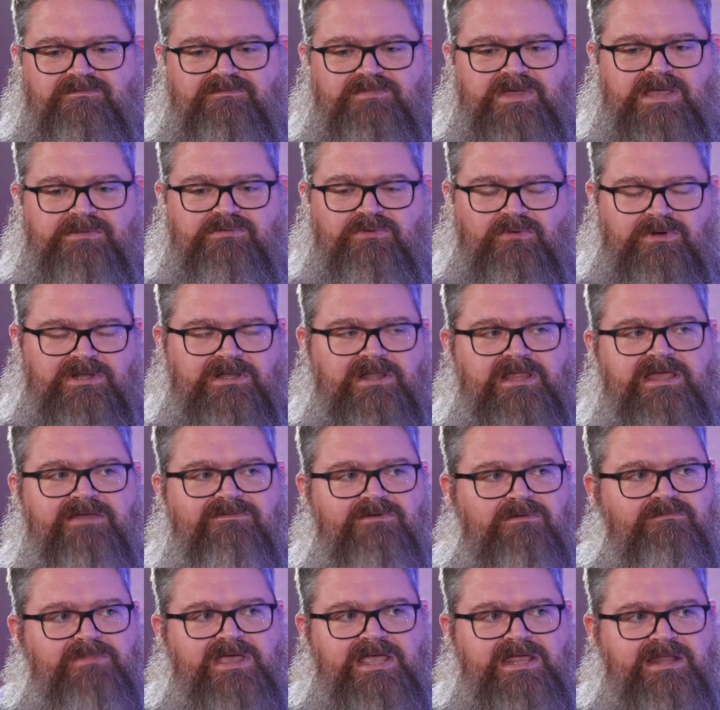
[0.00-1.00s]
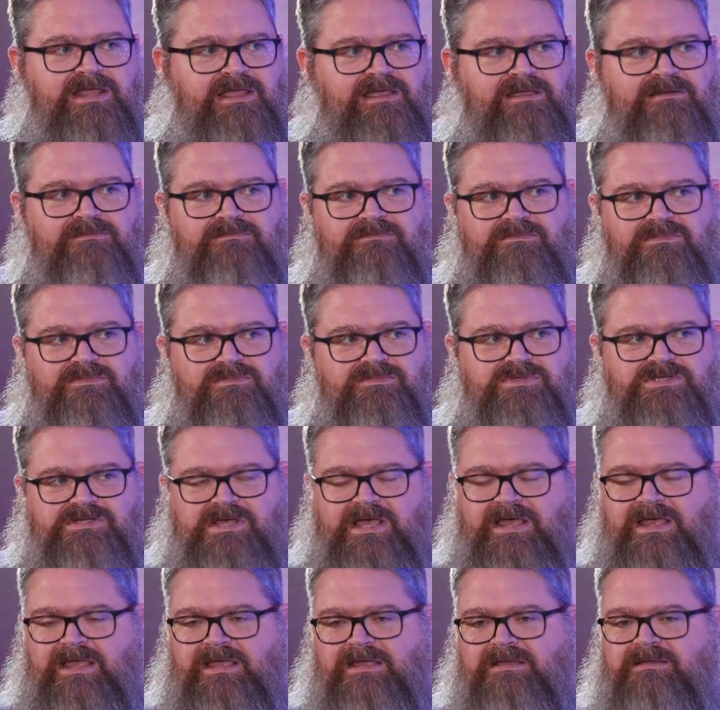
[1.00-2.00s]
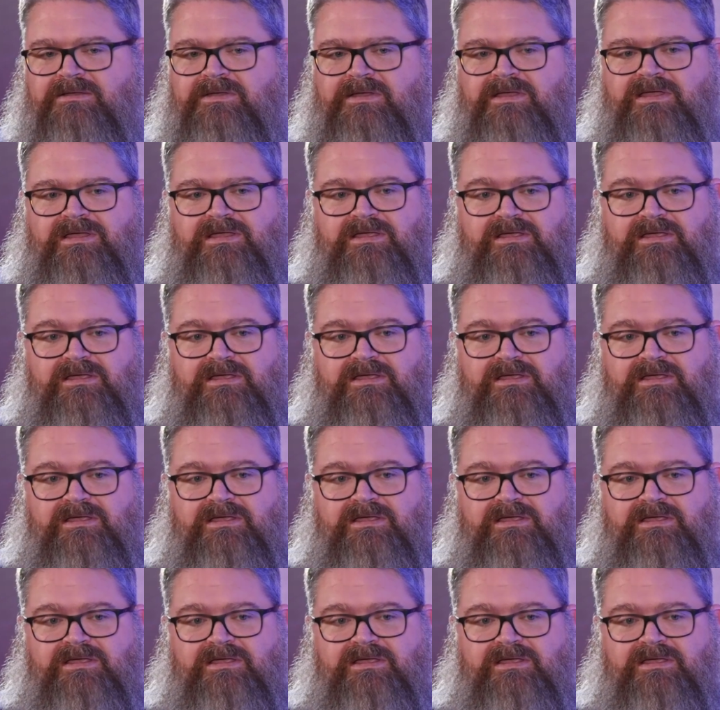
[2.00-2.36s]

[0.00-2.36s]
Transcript: people would leave a meeting saying,